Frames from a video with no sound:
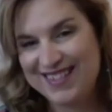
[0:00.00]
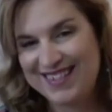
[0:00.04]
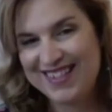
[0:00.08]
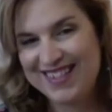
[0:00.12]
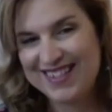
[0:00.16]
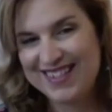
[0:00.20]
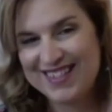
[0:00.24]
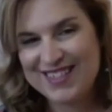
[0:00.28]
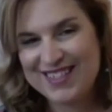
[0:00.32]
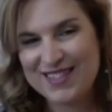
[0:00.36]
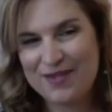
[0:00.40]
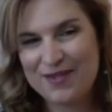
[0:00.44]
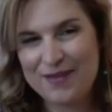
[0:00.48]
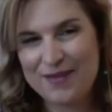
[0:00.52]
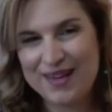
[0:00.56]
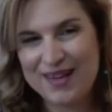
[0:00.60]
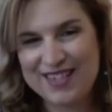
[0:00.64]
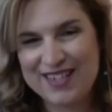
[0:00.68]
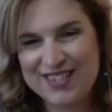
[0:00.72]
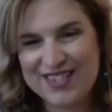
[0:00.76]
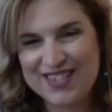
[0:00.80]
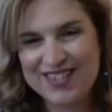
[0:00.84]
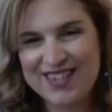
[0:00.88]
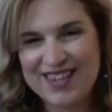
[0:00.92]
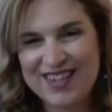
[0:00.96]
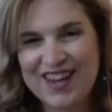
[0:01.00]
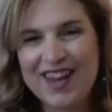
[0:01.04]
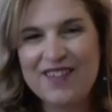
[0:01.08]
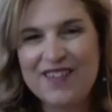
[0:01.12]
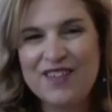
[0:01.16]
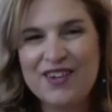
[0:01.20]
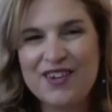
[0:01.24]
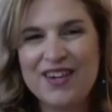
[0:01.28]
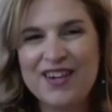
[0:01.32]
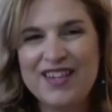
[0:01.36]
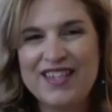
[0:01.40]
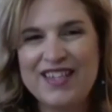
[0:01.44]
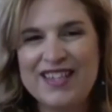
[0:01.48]
thanks so much. Have a
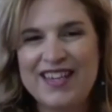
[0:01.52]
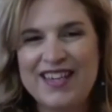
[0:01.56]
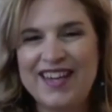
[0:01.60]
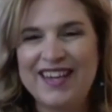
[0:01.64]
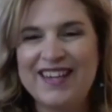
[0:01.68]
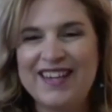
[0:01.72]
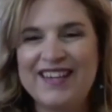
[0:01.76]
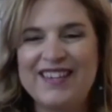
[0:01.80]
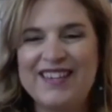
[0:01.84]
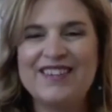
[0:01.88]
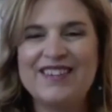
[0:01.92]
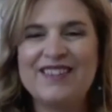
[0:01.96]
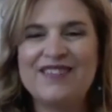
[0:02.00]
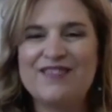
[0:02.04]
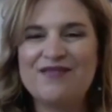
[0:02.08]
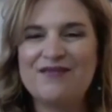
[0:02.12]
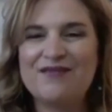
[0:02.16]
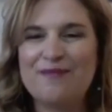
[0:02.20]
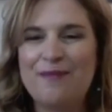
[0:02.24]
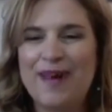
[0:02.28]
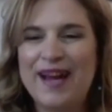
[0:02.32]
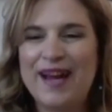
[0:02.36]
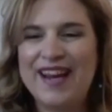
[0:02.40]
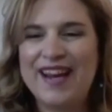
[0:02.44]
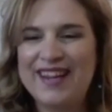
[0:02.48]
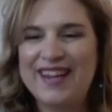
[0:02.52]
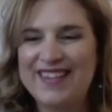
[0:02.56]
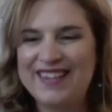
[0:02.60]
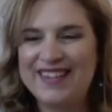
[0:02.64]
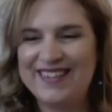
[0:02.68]
great day. Bye.